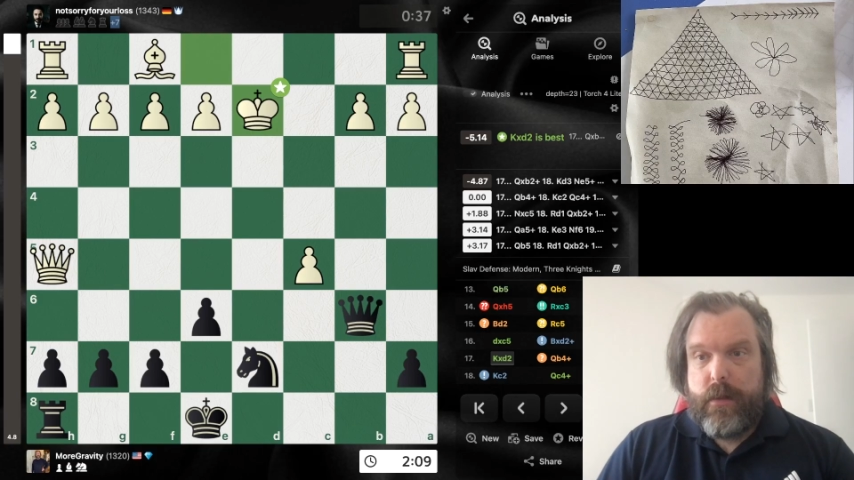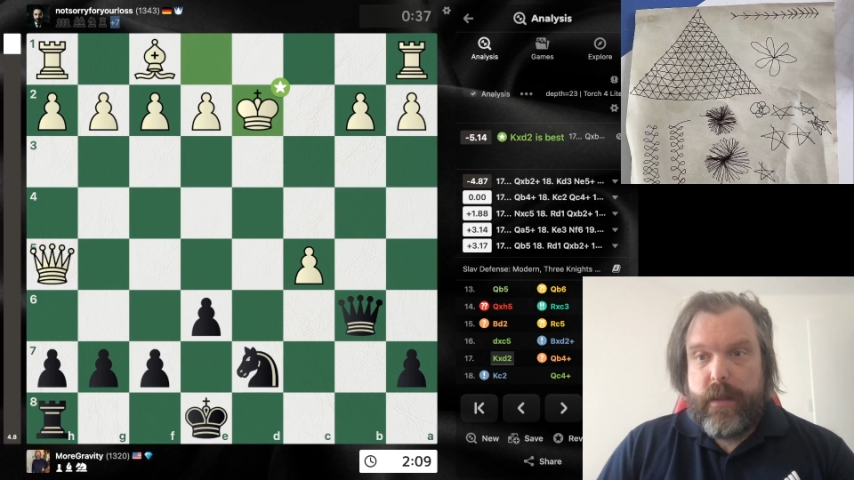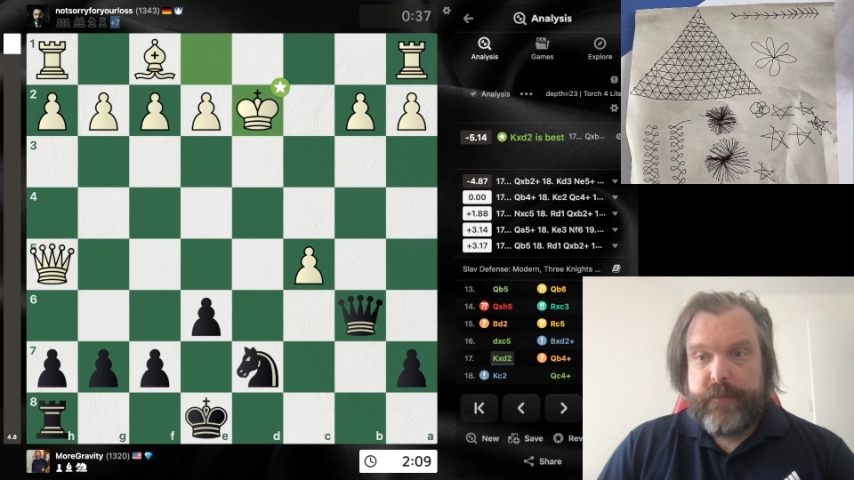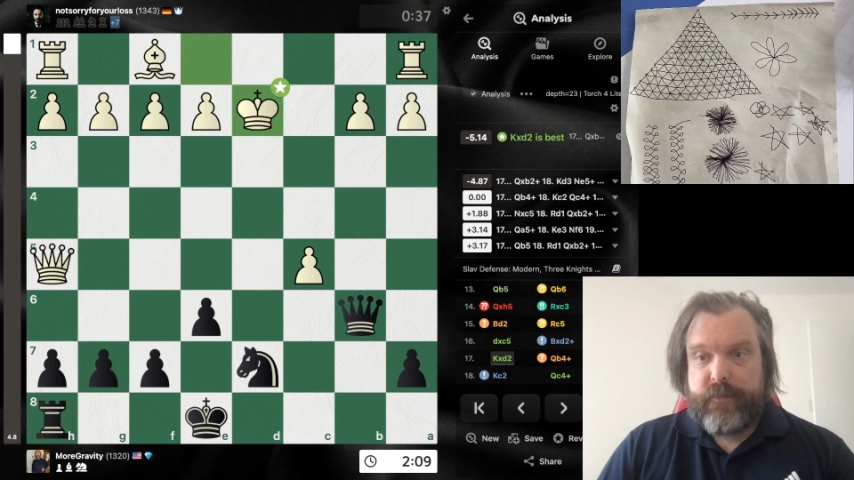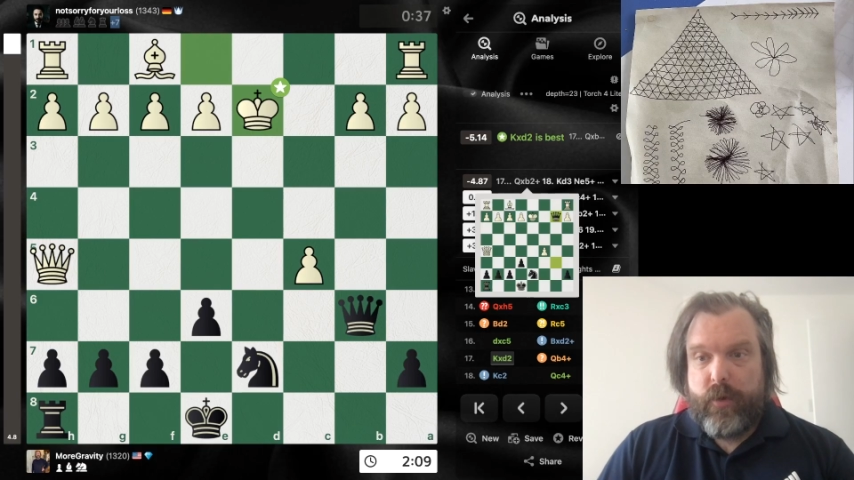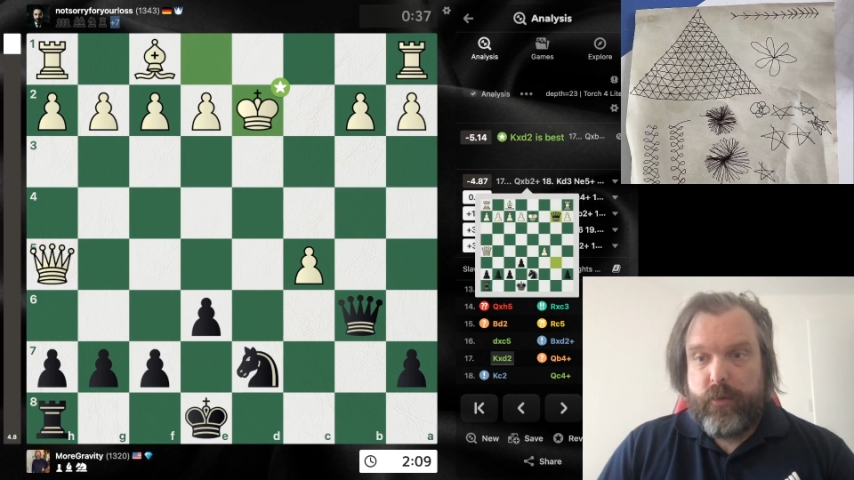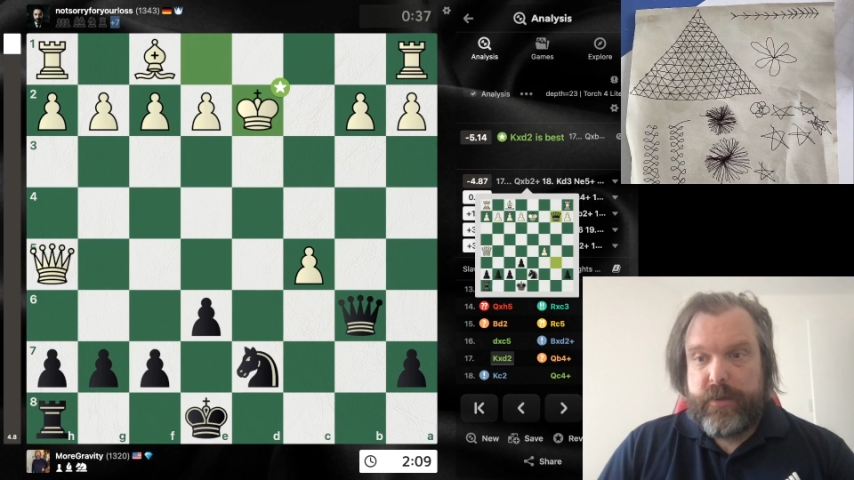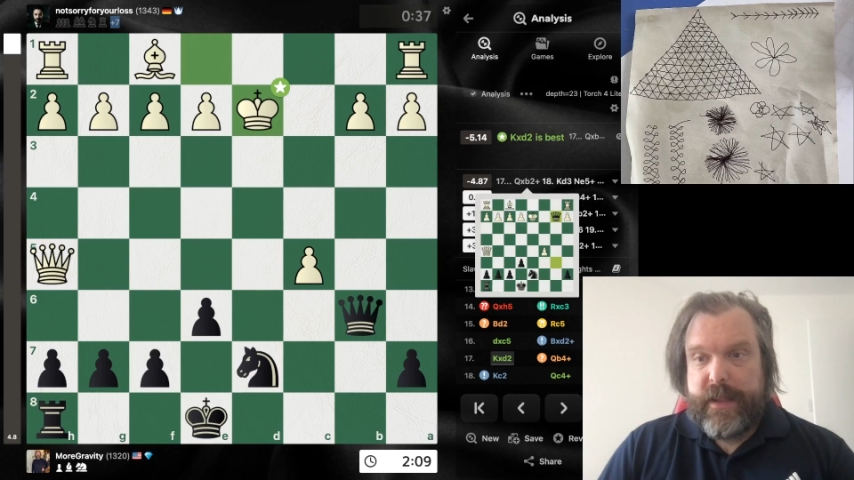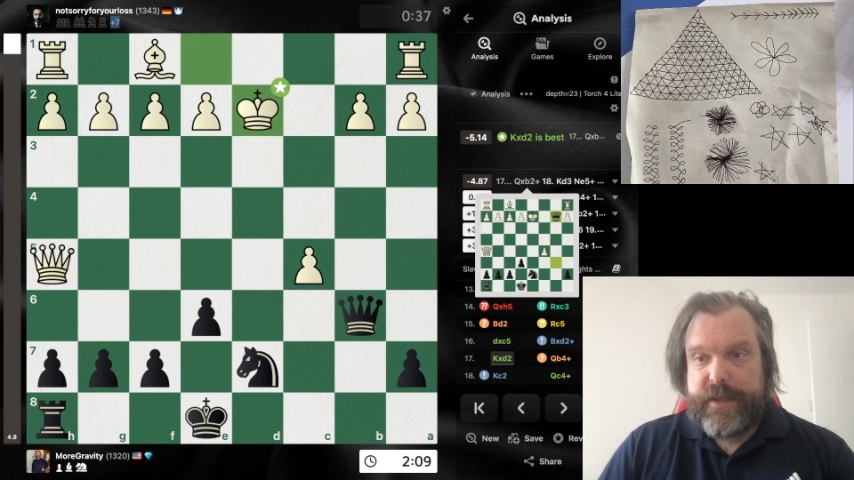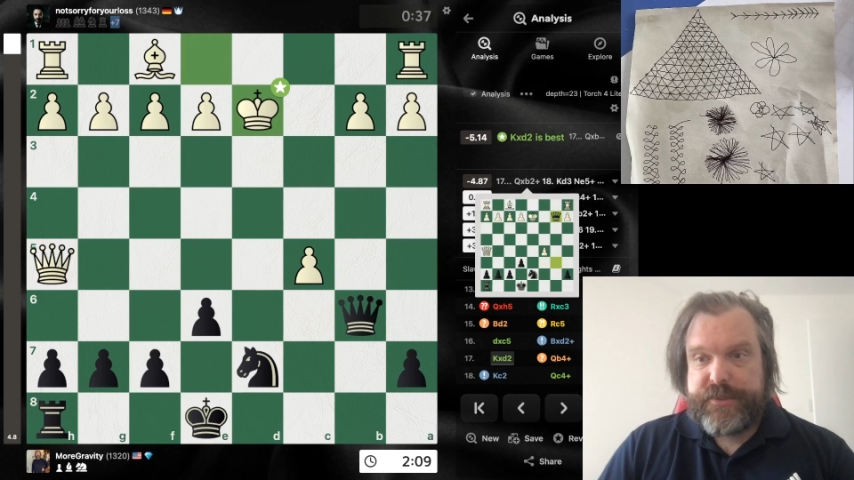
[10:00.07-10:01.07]
It's all
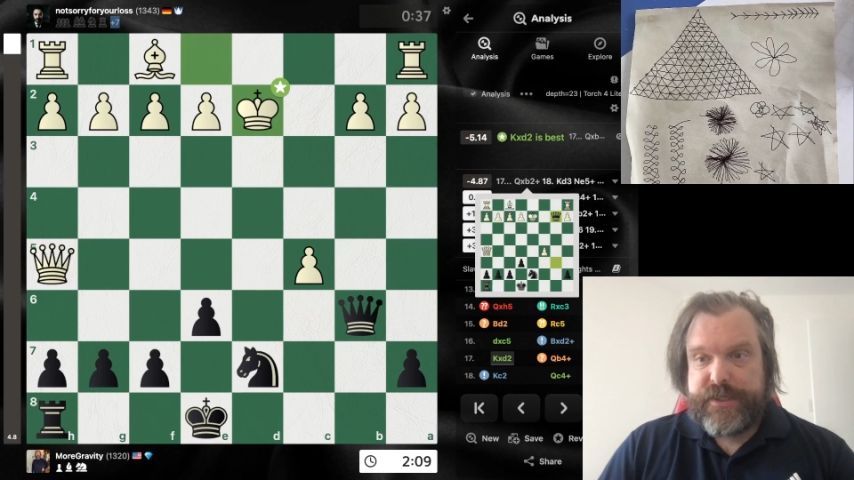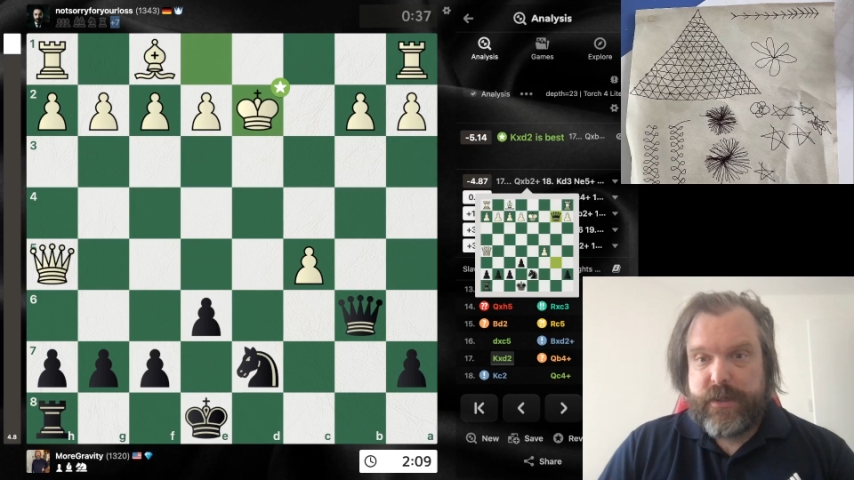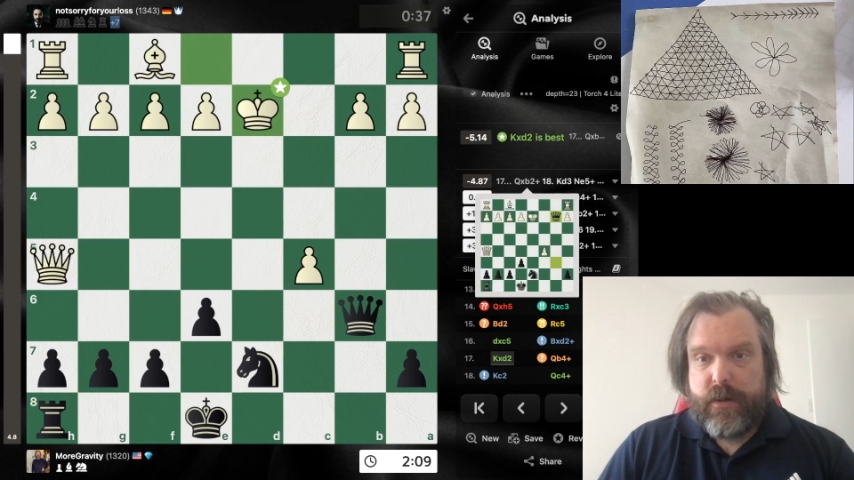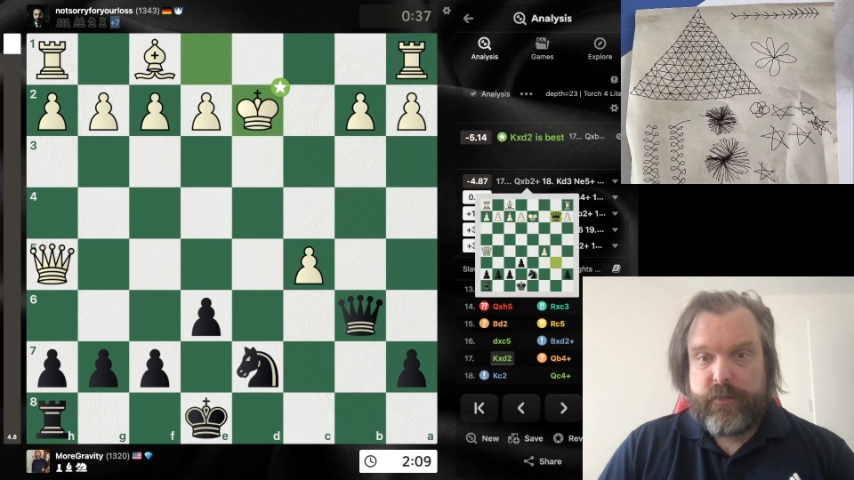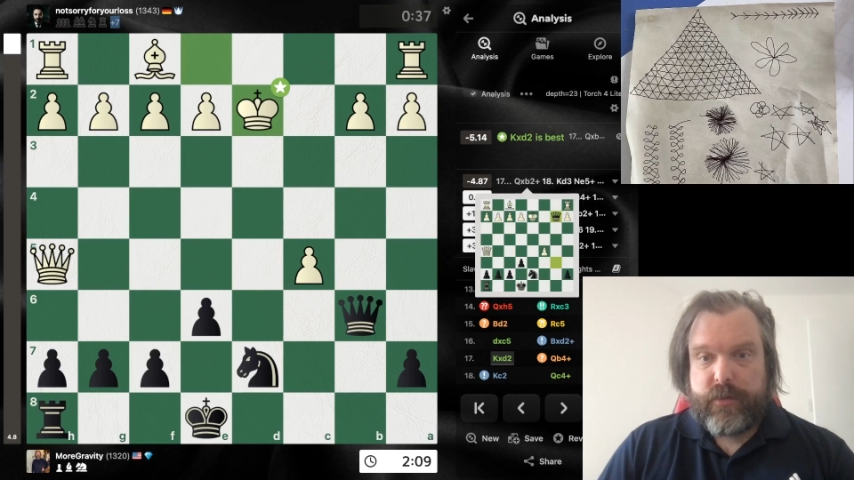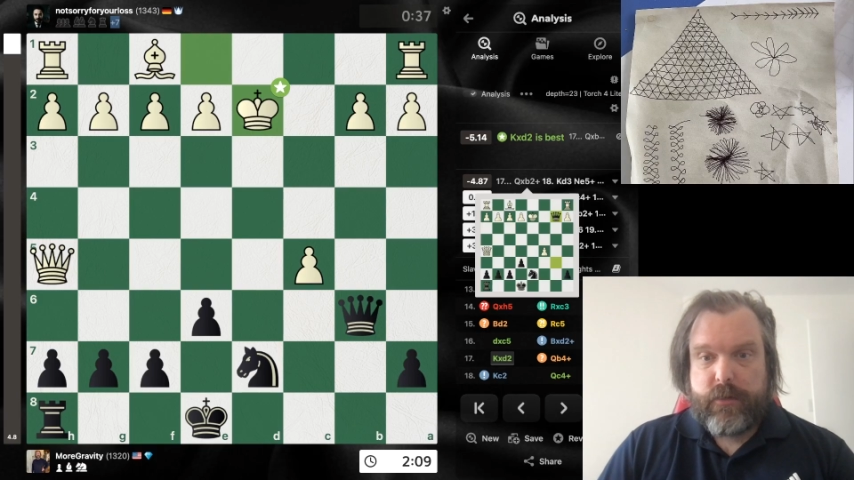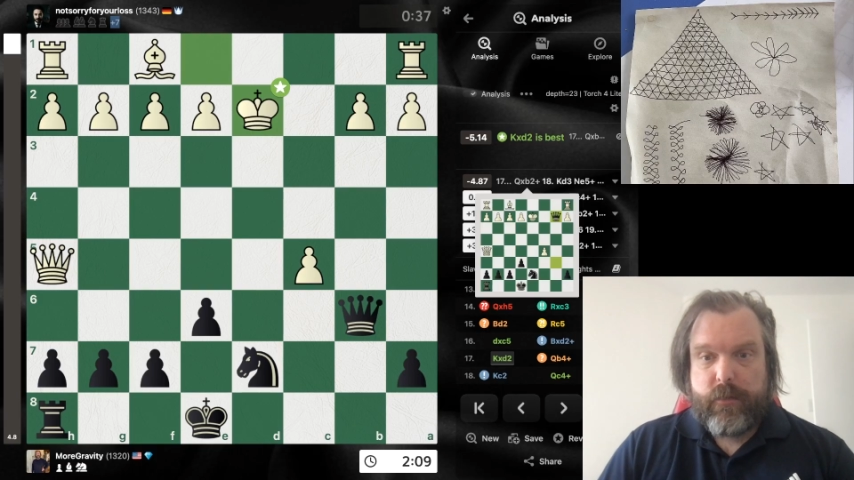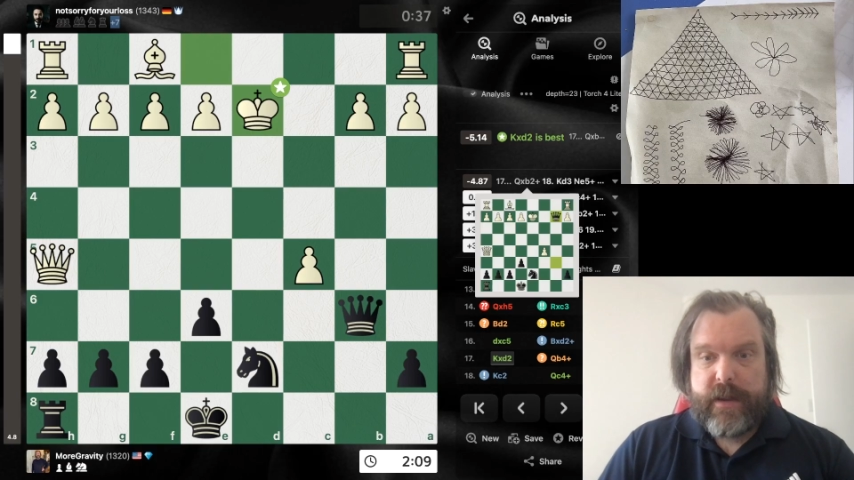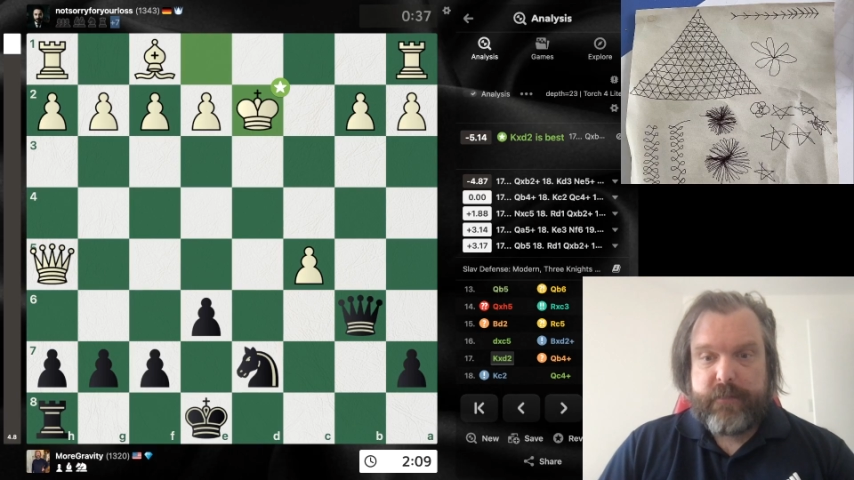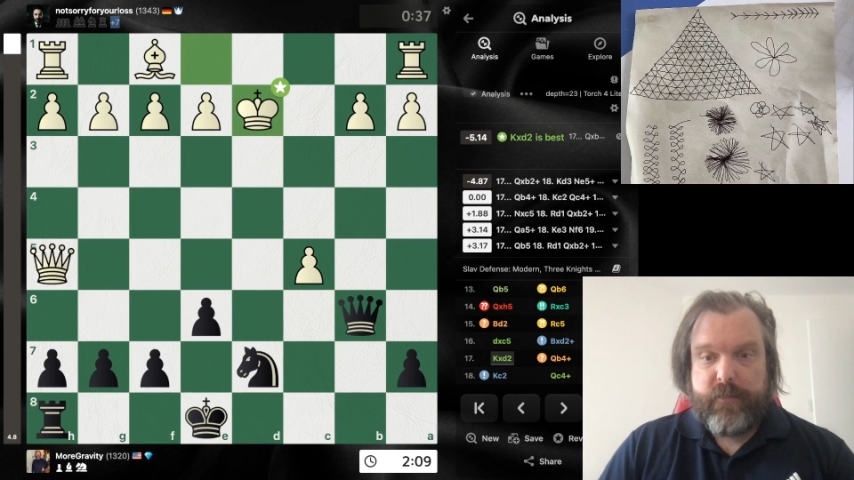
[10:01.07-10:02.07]
hinging on the
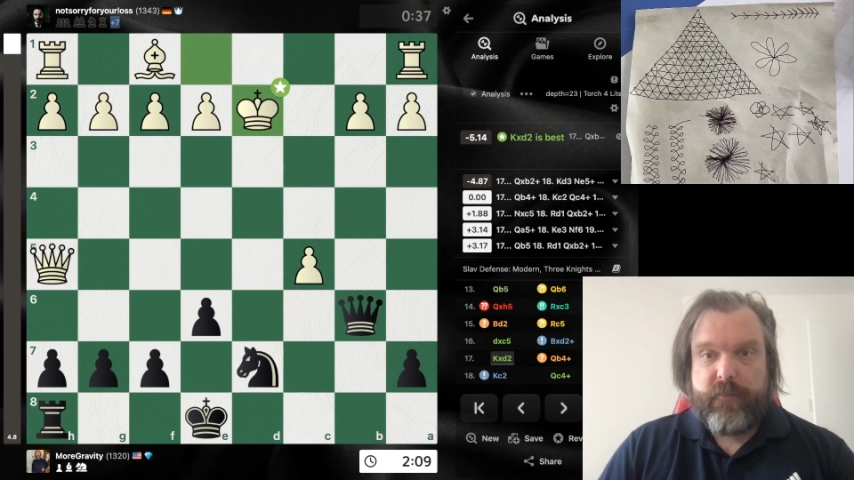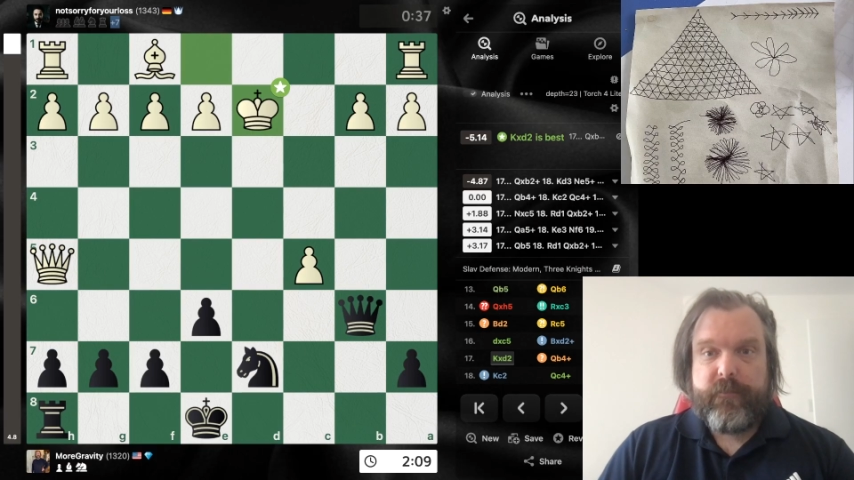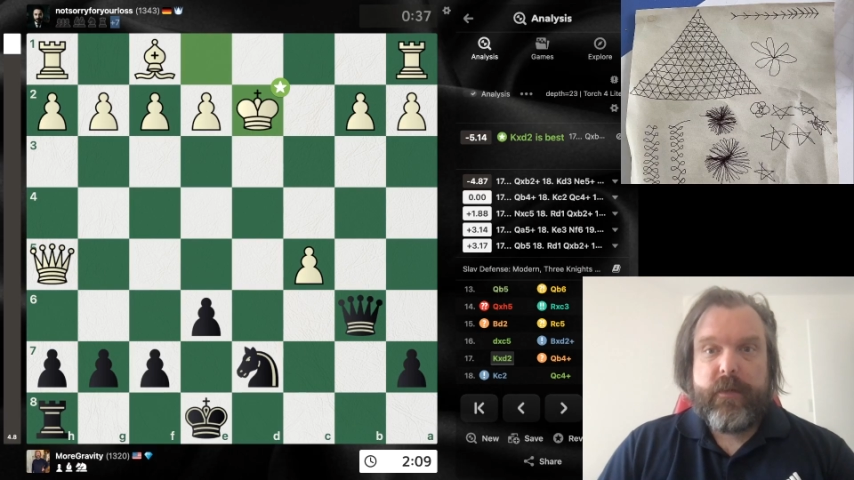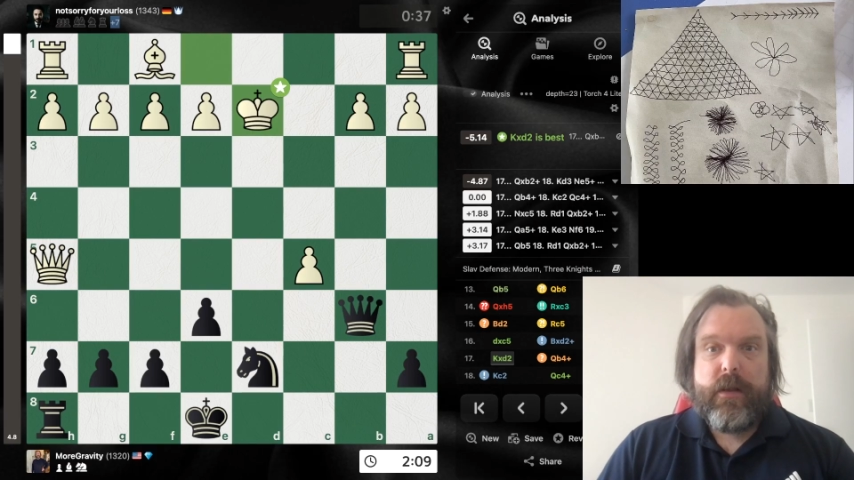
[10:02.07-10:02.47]
correct move.